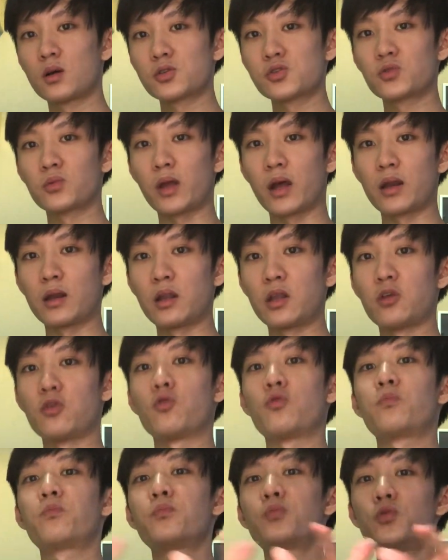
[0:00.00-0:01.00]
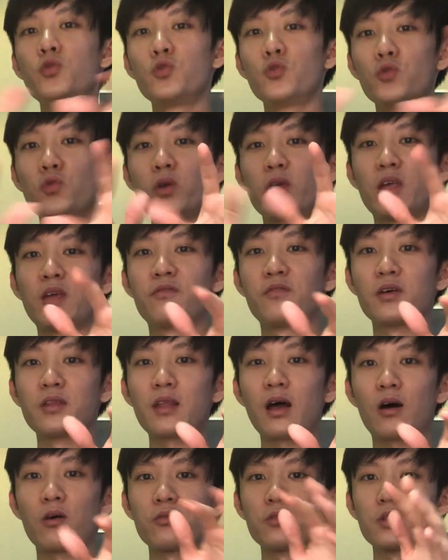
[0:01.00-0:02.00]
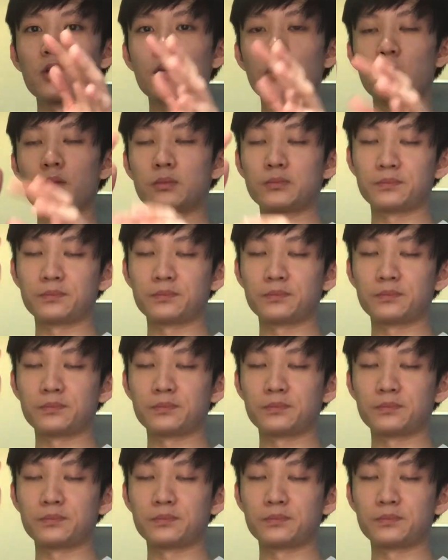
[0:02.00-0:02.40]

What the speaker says: so that you pull even out the